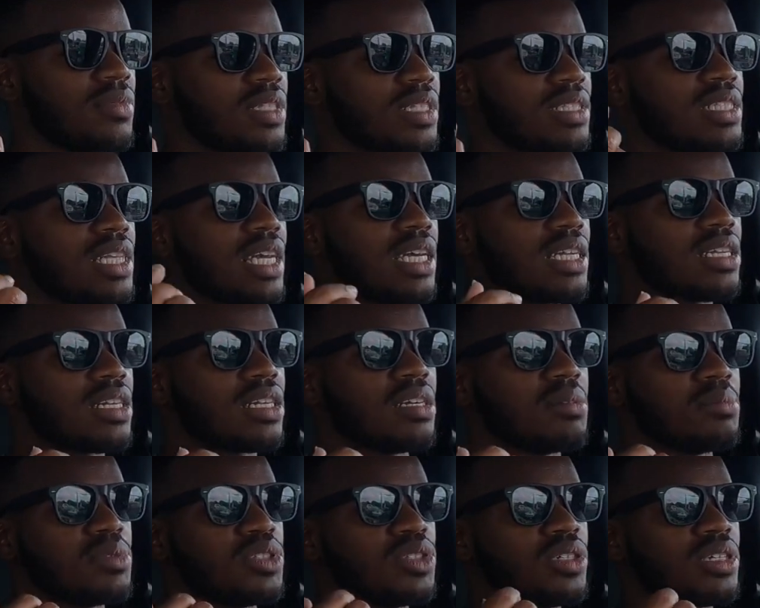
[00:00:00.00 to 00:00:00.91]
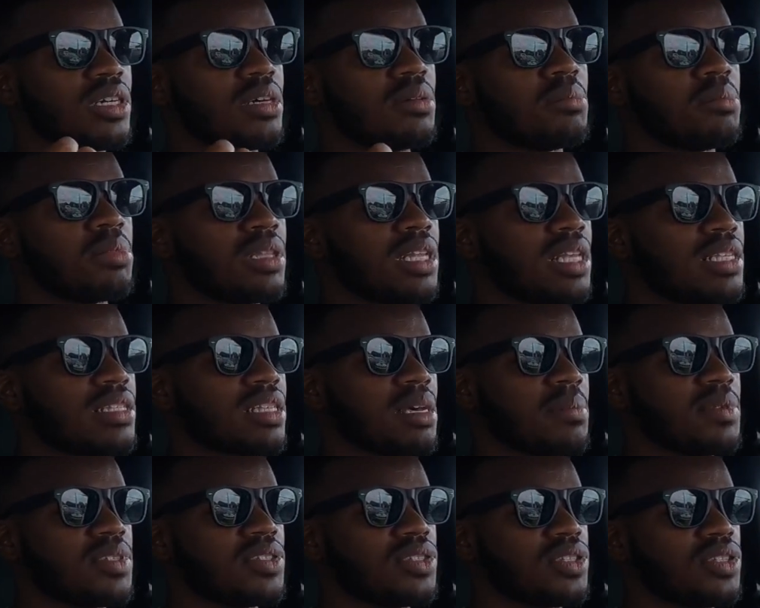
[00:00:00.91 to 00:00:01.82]
it's not going to come to a complete
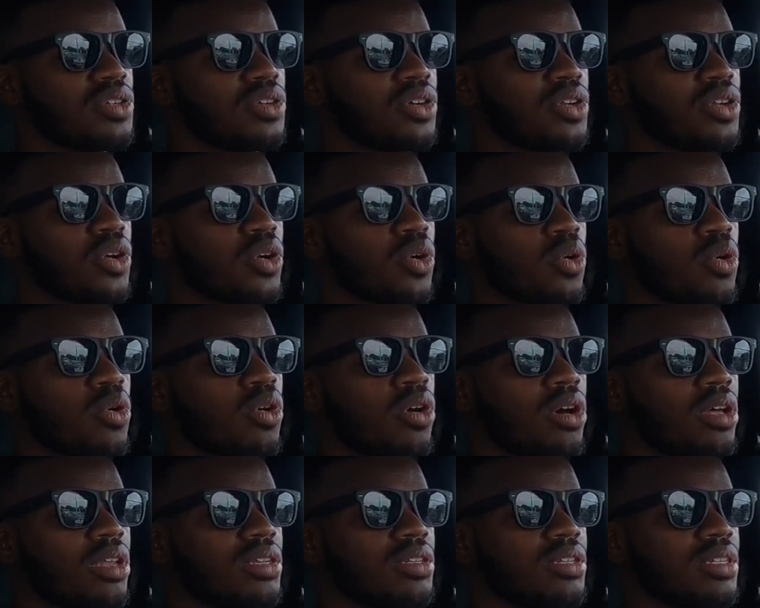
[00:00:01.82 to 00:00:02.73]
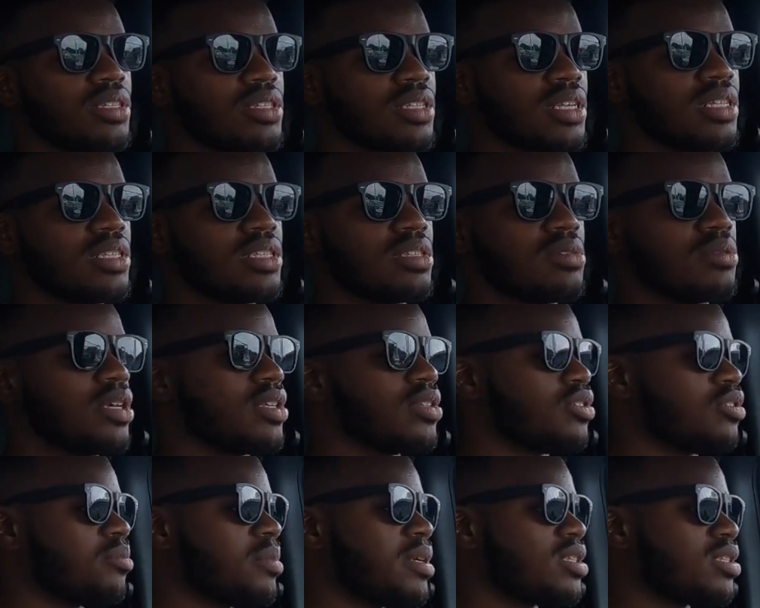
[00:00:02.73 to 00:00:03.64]
stop. It's still going to crawl in a sense. You have
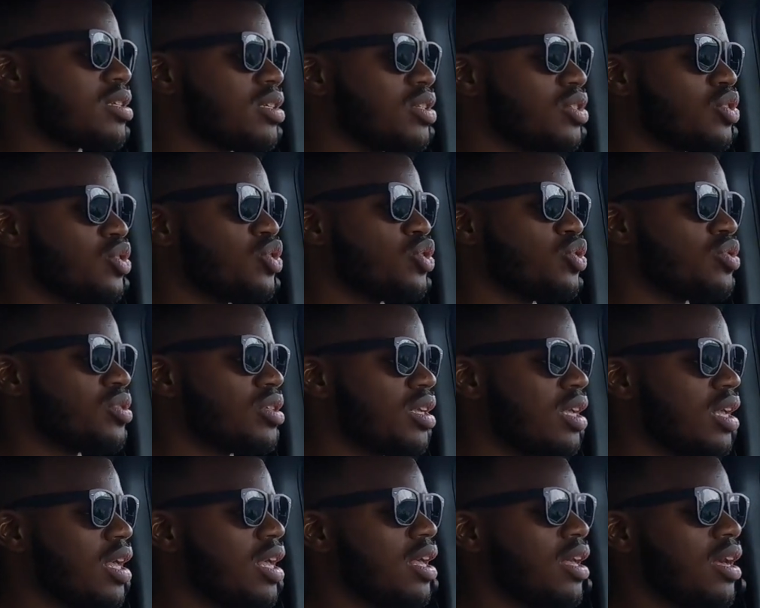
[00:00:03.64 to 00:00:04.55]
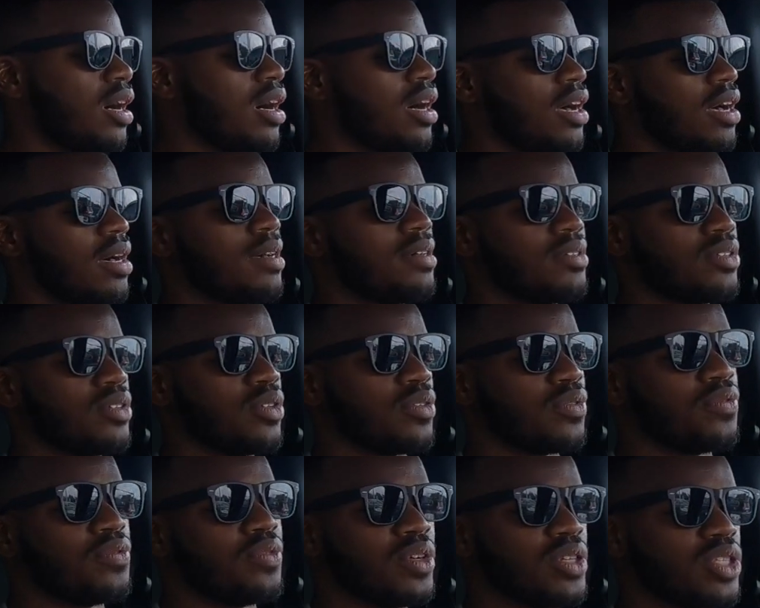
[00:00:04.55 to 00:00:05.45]
to basically use uh, your
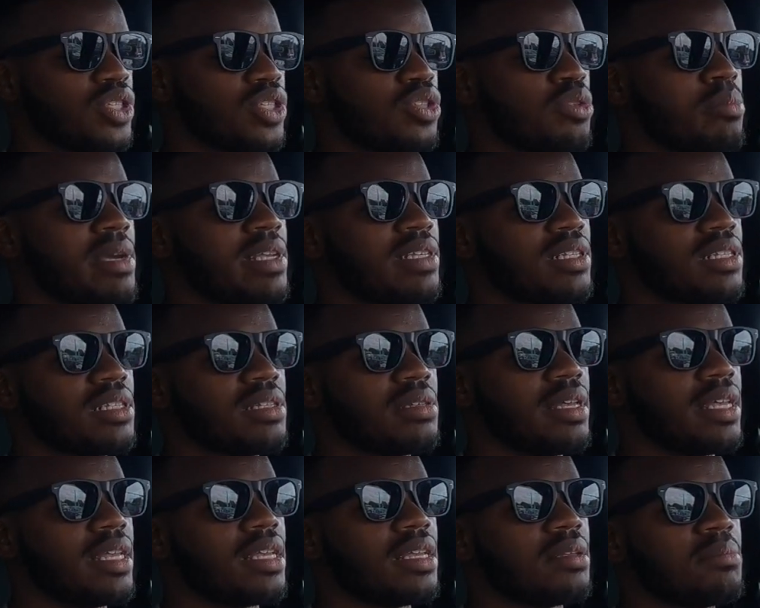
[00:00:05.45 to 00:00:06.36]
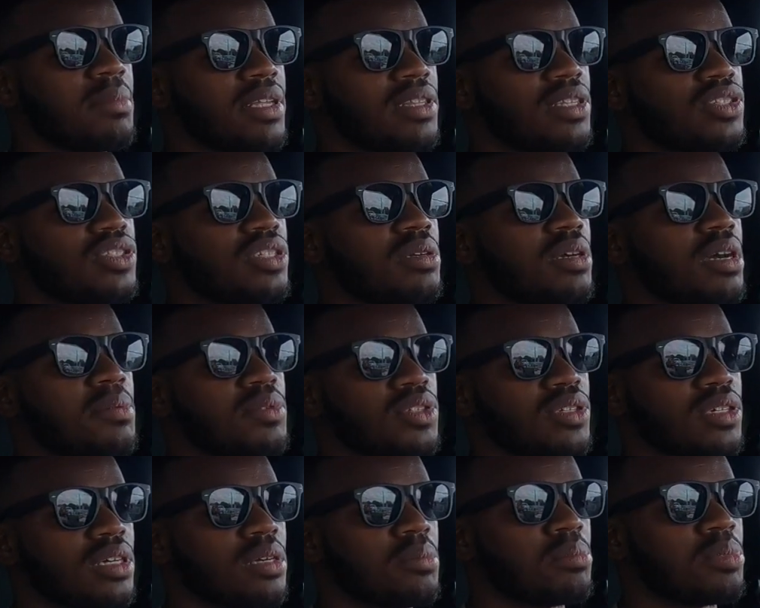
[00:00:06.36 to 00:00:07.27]
foot to basically make the Jeep come
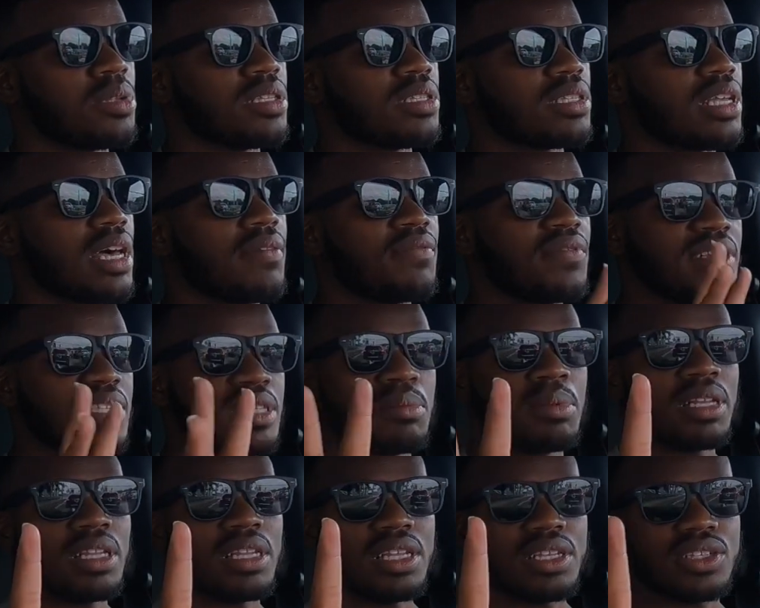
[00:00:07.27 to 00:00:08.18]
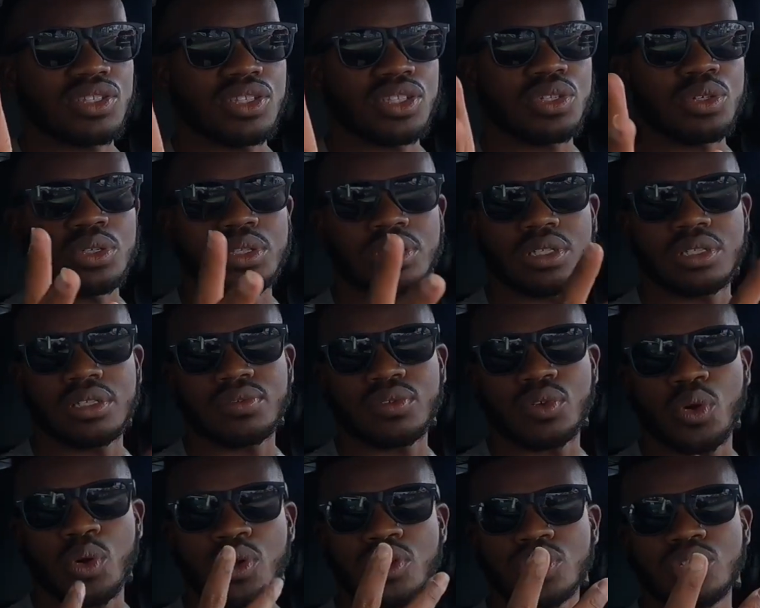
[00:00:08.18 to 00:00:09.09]
to a complete stop. Visibility is still good.
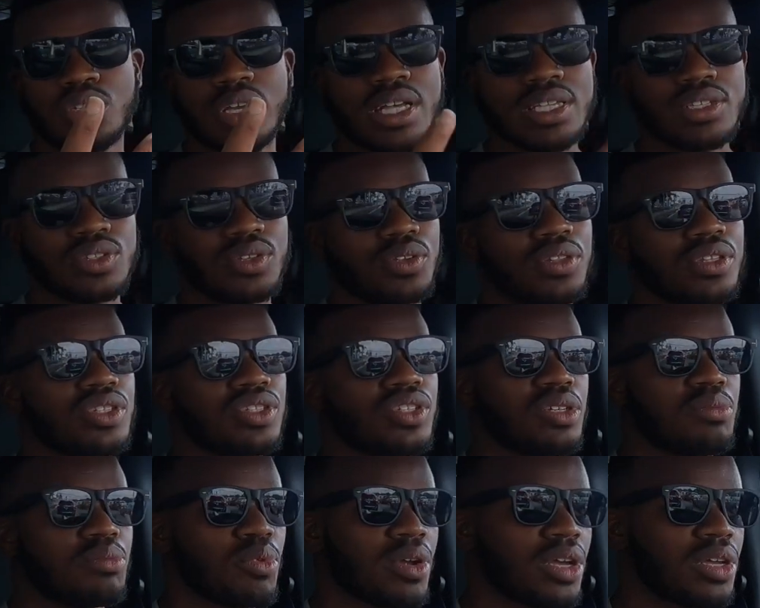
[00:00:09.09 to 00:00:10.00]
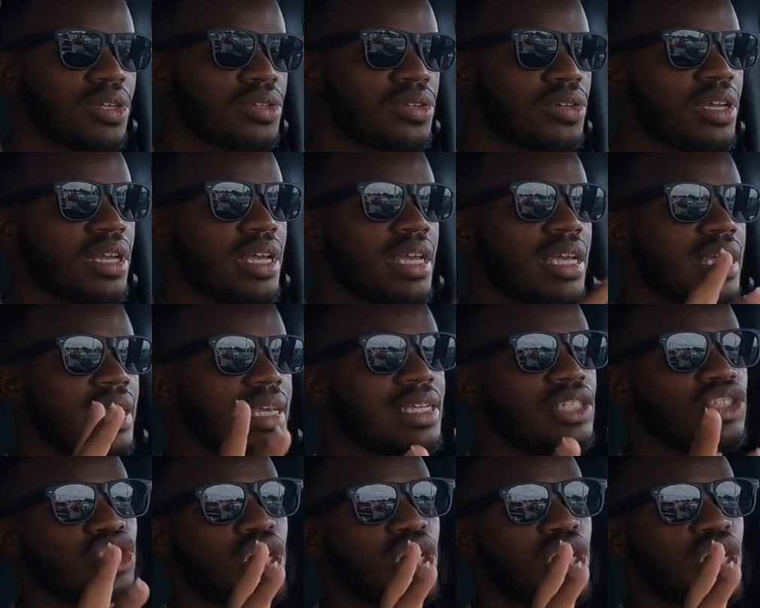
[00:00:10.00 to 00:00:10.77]
Of course, you guys know the Jeep Wrangler is